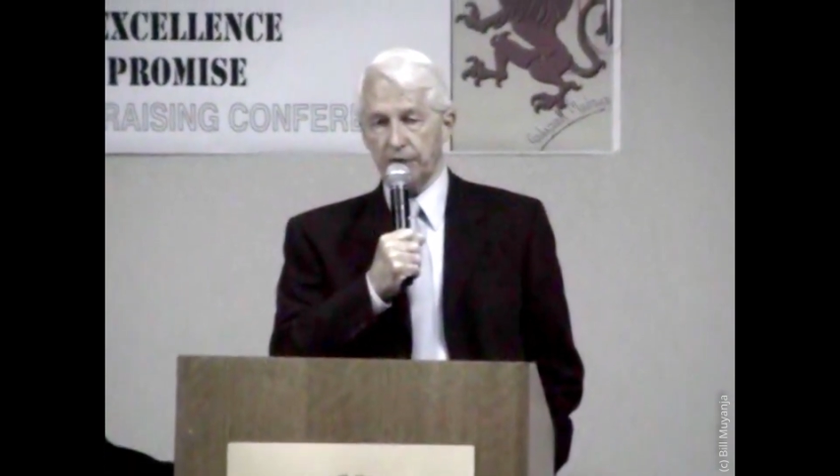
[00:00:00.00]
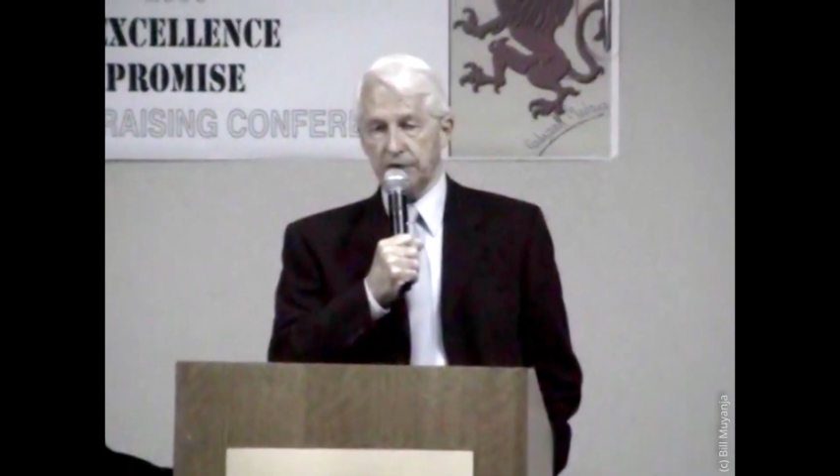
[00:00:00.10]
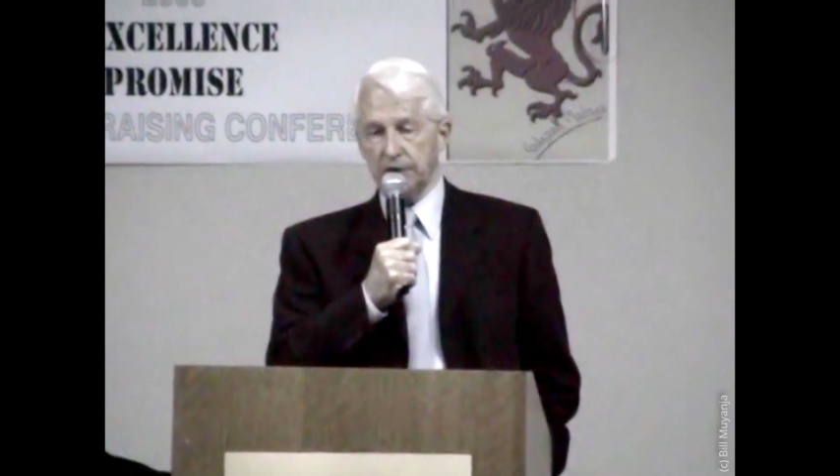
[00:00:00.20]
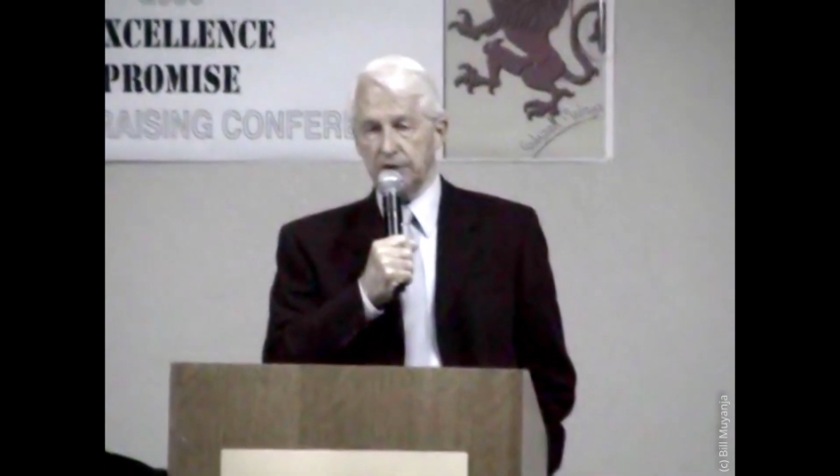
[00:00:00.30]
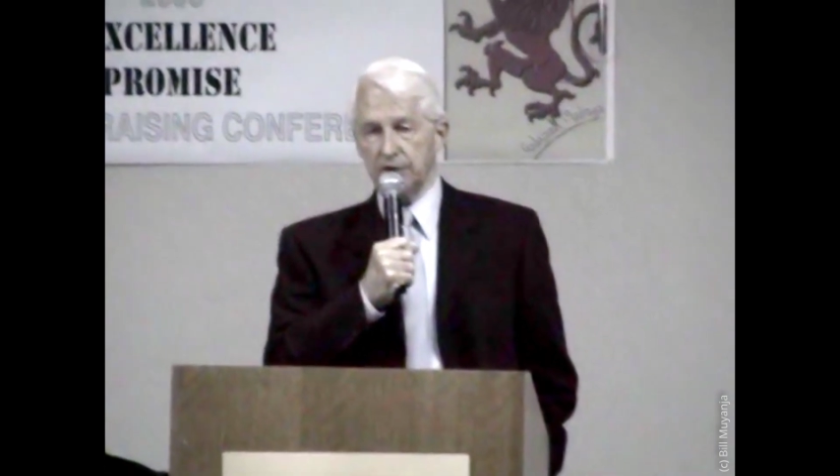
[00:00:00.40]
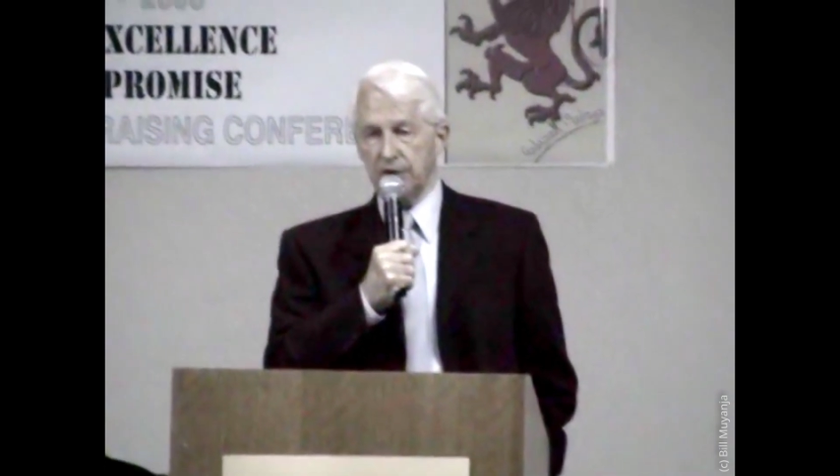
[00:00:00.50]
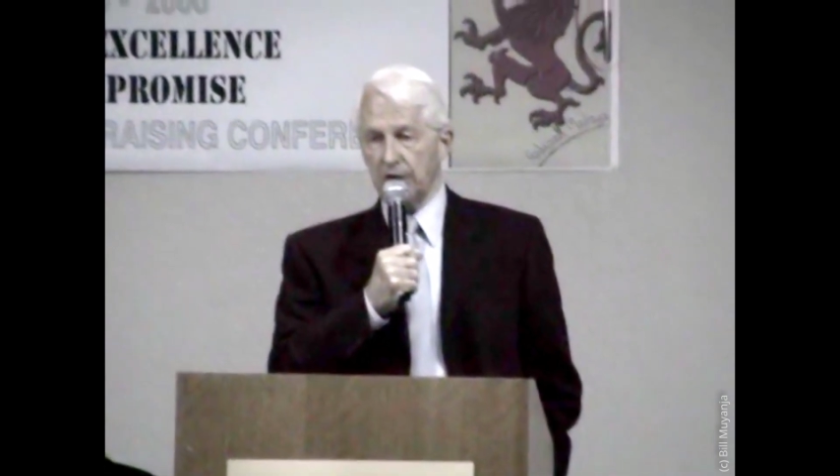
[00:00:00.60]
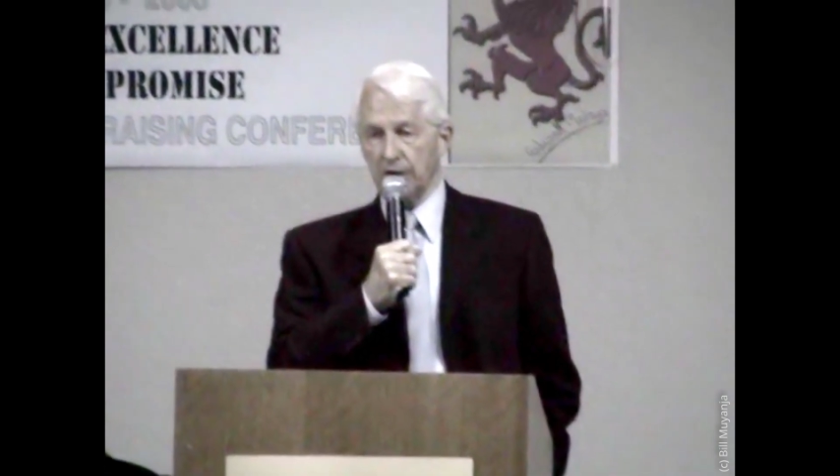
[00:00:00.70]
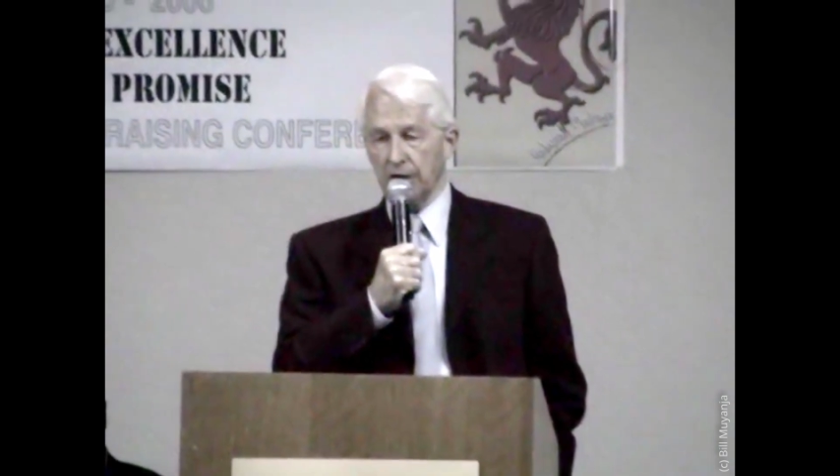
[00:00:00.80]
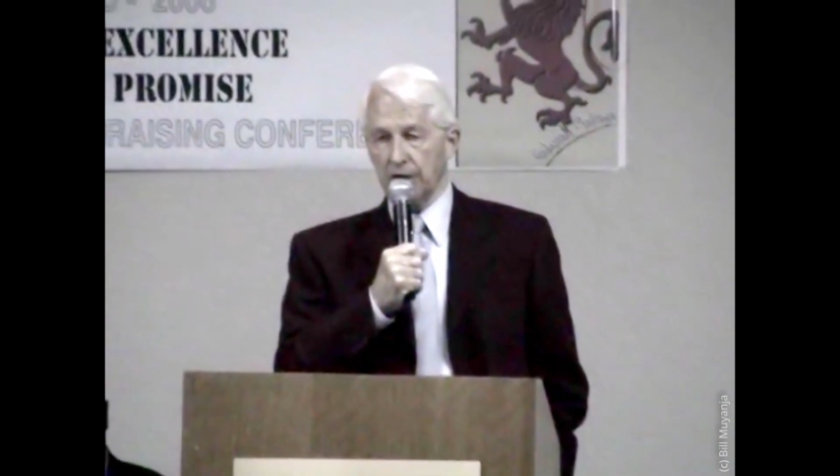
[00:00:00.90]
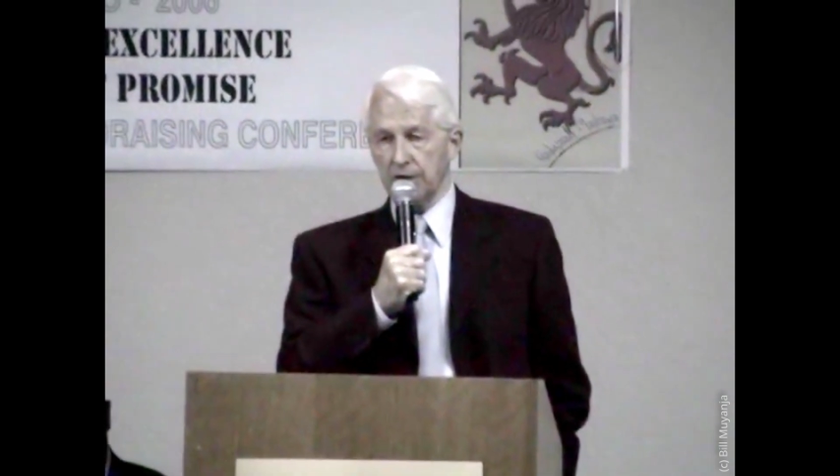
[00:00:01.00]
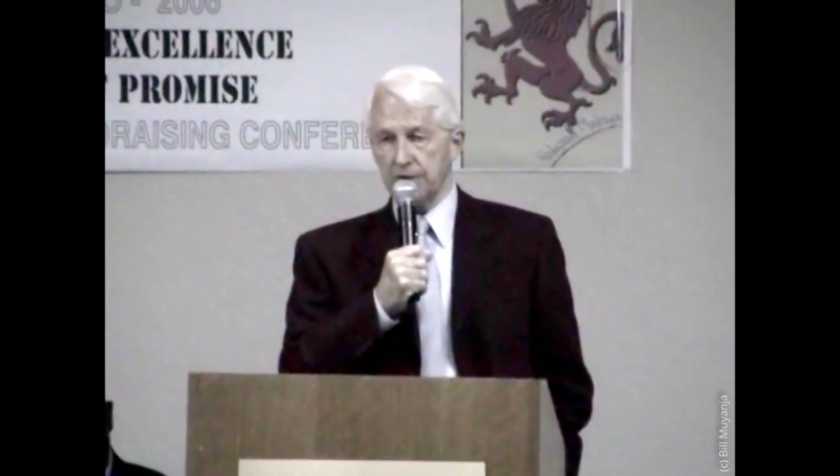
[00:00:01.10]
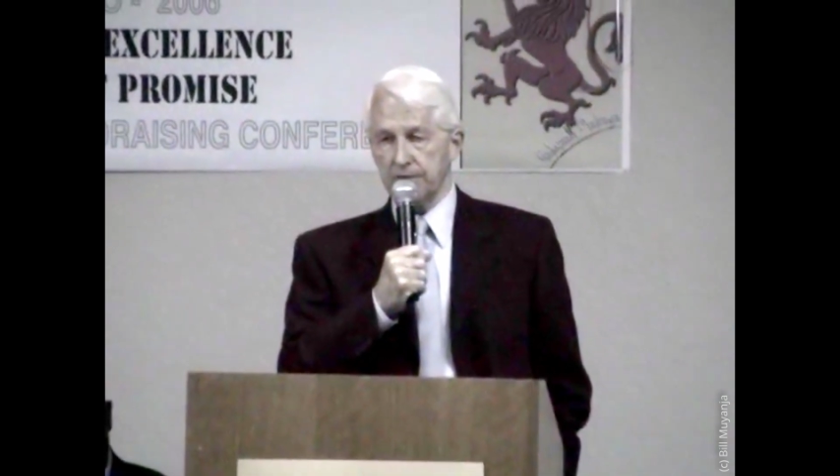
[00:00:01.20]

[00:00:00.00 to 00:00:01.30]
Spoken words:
He needed 10 days.